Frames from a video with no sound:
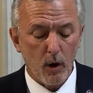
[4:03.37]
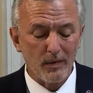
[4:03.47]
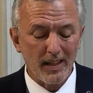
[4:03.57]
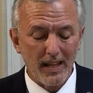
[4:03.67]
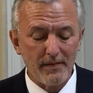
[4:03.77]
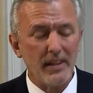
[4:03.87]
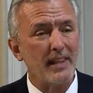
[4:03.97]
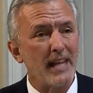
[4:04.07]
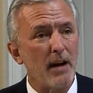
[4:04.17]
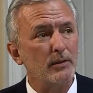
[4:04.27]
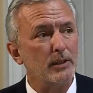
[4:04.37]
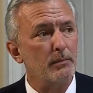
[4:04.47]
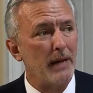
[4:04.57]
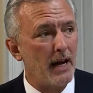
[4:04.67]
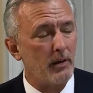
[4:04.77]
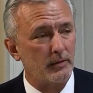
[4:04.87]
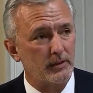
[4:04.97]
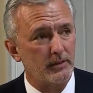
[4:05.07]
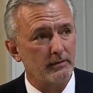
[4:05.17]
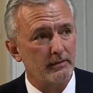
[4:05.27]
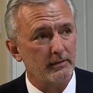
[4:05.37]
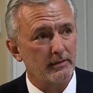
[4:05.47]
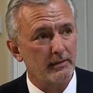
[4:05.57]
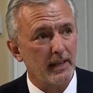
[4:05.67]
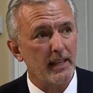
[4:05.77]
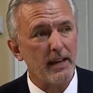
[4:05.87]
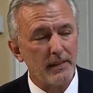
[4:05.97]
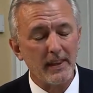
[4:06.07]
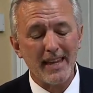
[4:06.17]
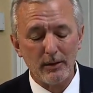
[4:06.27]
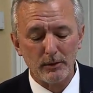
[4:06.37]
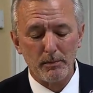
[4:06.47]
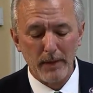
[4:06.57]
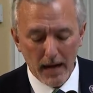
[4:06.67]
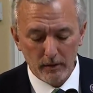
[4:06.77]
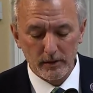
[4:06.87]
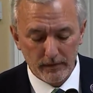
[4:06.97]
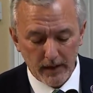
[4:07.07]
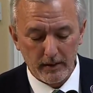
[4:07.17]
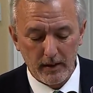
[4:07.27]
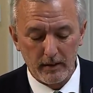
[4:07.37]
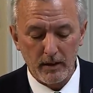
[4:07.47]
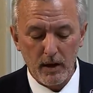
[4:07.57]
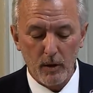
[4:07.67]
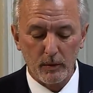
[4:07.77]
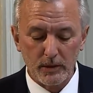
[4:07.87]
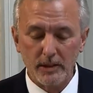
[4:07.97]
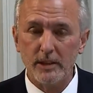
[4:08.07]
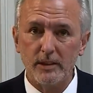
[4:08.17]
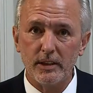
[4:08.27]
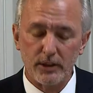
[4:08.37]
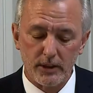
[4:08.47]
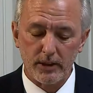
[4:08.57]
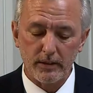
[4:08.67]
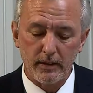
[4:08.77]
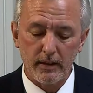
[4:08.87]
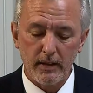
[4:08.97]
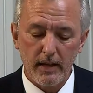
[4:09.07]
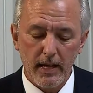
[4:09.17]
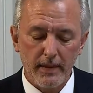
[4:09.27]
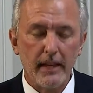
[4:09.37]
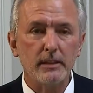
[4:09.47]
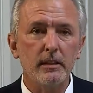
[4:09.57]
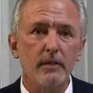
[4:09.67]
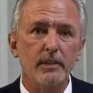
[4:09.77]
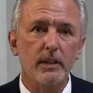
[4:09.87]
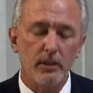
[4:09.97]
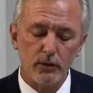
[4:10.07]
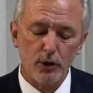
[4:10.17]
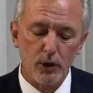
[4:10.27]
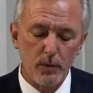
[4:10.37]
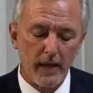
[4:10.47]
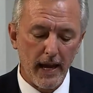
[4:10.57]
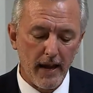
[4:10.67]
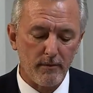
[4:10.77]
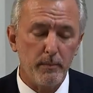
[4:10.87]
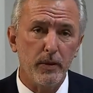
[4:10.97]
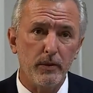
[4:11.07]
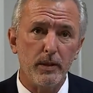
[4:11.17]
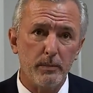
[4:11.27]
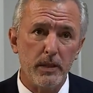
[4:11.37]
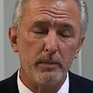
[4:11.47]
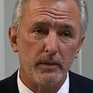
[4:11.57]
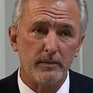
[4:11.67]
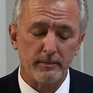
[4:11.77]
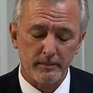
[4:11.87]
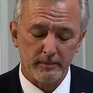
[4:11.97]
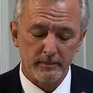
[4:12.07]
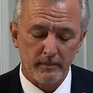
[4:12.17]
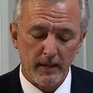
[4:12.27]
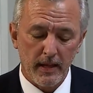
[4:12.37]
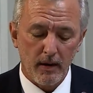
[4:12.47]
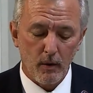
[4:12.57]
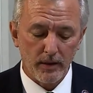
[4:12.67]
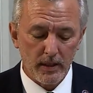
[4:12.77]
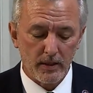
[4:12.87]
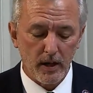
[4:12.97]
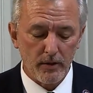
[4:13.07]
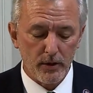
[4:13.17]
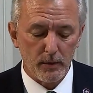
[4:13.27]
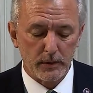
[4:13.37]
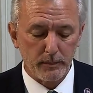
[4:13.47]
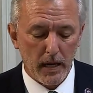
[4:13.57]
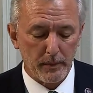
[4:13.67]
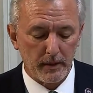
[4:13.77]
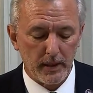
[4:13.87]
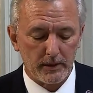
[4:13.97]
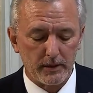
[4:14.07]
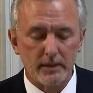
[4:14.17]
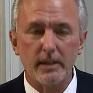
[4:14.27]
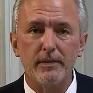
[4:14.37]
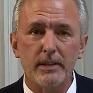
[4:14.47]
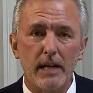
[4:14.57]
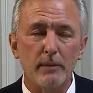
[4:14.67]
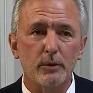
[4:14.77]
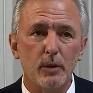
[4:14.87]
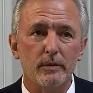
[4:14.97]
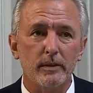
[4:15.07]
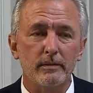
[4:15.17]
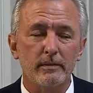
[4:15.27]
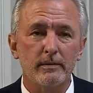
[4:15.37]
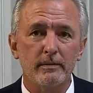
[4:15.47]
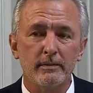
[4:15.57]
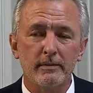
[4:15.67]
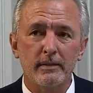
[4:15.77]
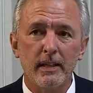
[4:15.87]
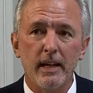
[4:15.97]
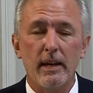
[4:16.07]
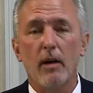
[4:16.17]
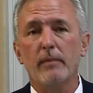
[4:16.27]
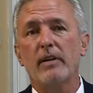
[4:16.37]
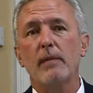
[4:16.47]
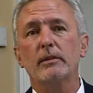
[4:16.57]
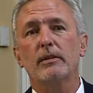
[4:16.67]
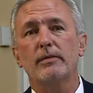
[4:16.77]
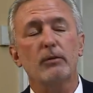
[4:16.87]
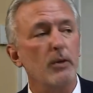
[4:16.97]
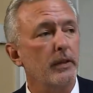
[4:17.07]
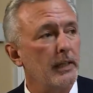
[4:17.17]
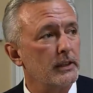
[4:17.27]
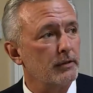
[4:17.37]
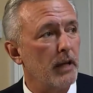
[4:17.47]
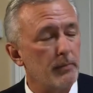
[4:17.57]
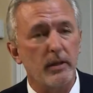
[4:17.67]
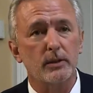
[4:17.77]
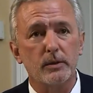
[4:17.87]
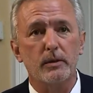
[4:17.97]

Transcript: 11,000 pounds of fentanyl were seized this year. That's enough to kill 2.5 billion people, or the entire U.S. population 7 times over. Now, I was a federal organized crime prosecutor on the